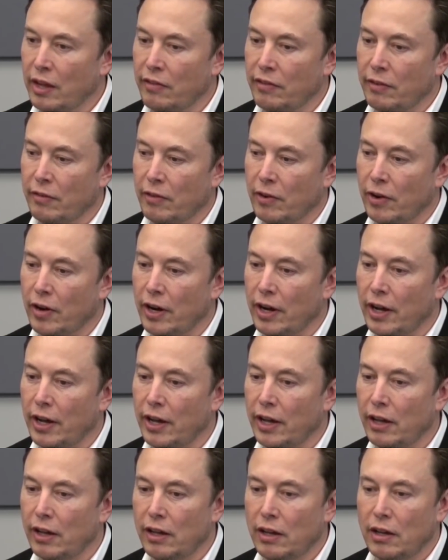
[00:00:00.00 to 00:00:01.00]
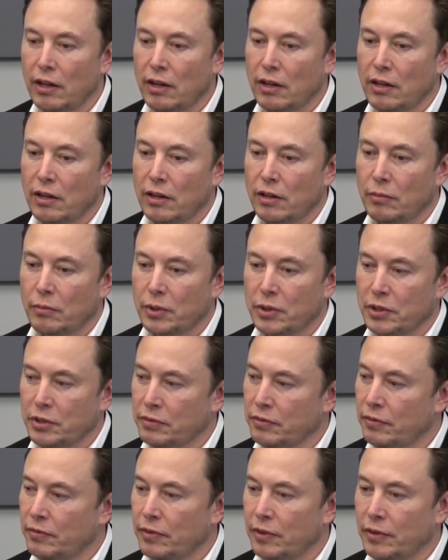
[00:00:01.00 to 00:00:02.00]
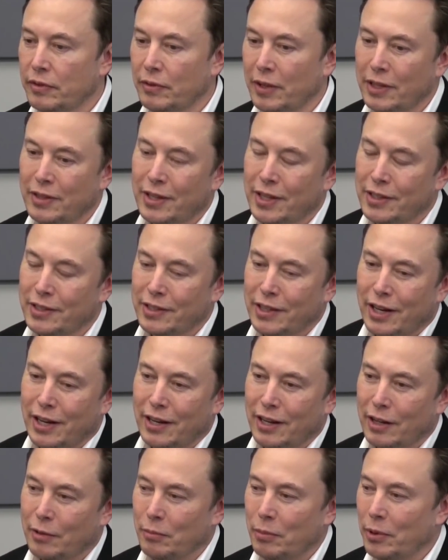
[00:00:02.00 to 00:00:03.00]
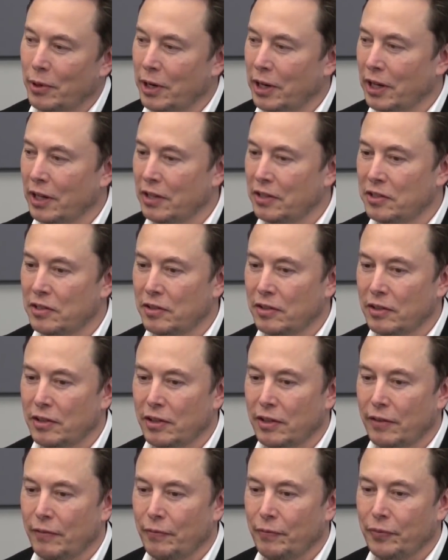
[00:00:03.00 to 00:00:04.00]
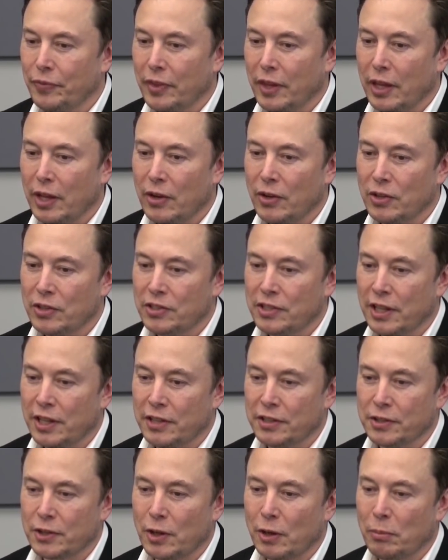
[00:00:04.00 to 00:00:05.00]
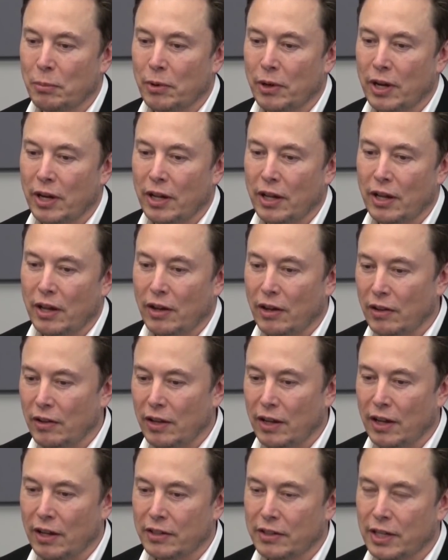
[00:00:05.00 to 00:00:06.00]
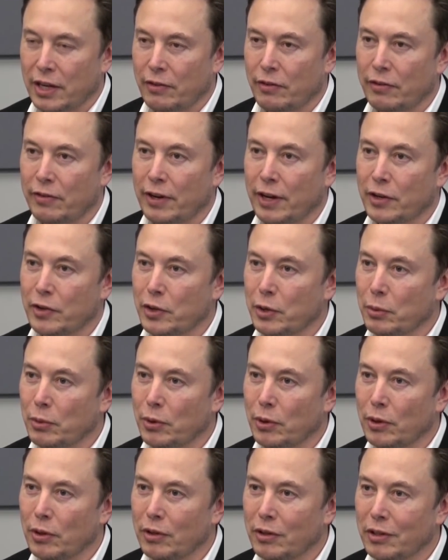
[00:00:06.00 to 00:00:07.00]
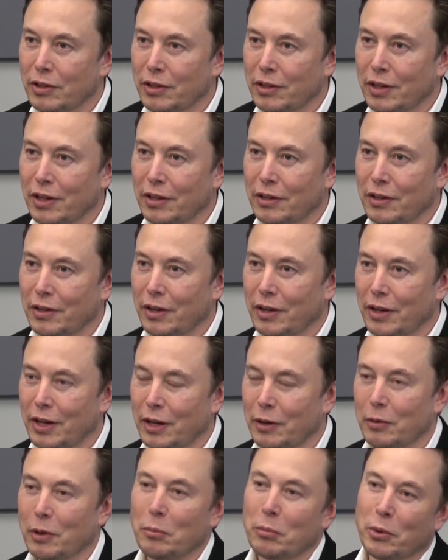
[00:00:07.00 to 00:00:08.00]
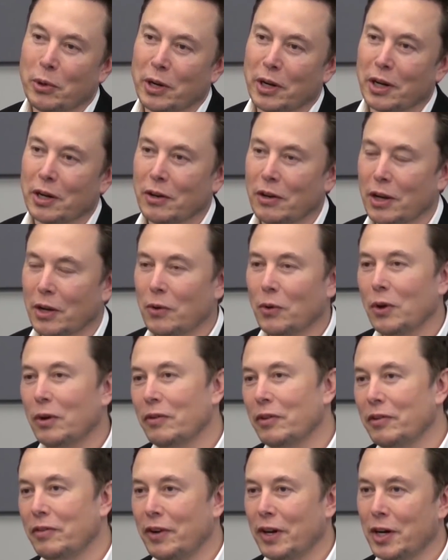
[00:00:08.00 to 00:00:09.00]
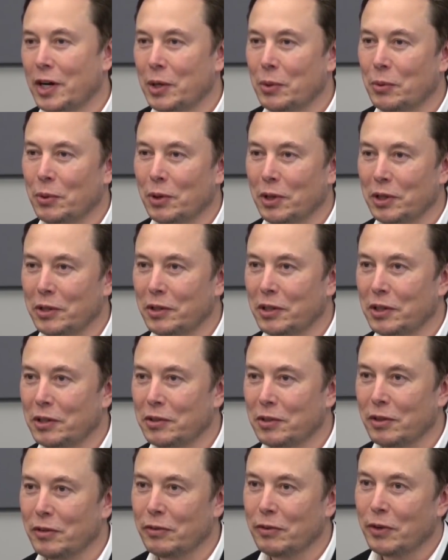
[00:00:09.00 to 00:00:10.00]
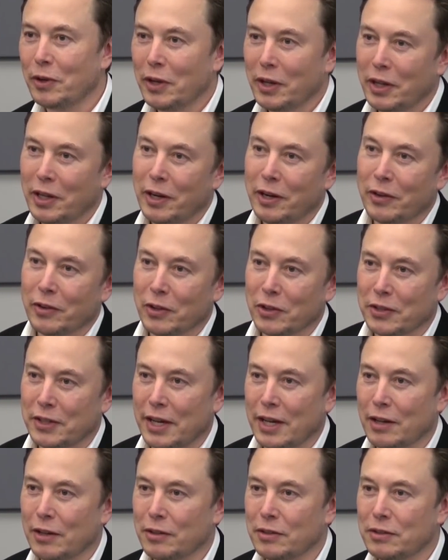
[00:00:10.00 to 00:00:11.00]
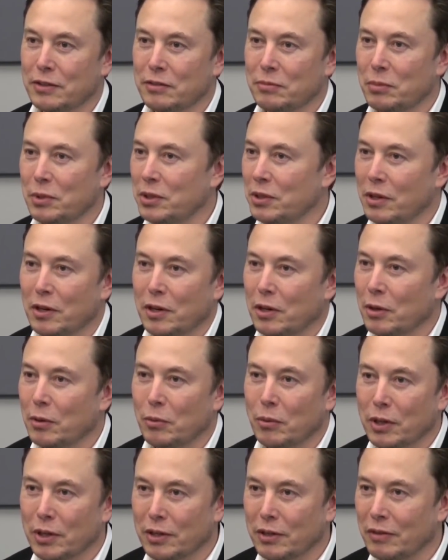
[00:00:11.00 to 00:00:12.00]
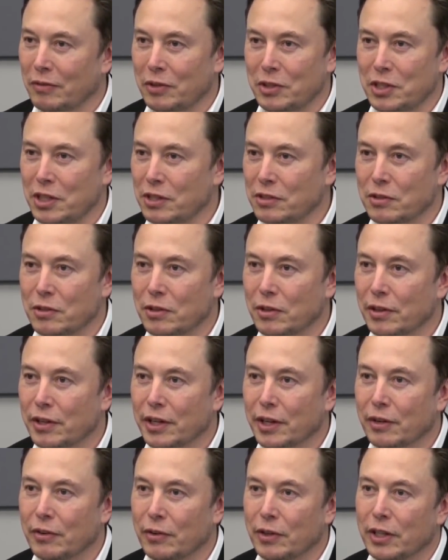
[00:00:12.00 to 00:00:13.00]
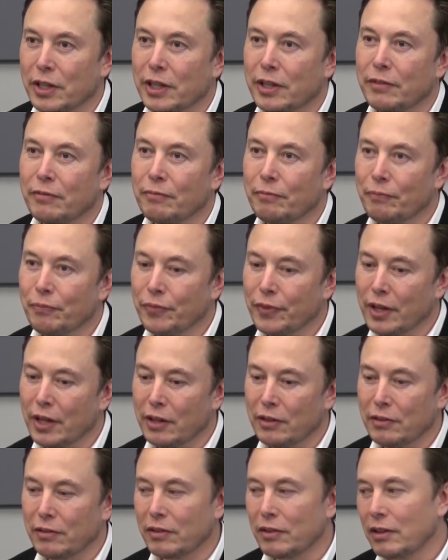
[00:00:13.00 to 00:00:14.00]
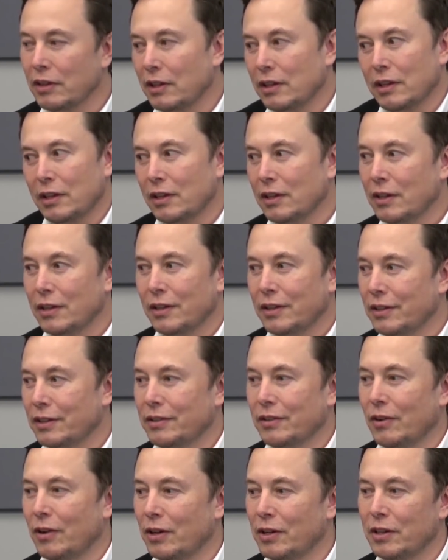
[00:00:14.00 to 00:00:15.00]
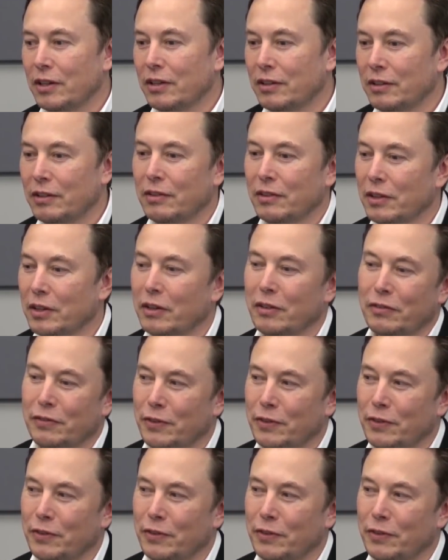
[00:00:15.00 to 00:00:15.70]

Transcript: fMRI, which is that that's kind of like putting a you know a stethoscope uh, uh, on the outside of a factory wall and and then putting it like all over the factory wall, and you can sort of hear the sounds, but you don't know what the machines are doing really. You know, you, it's hard. You, you can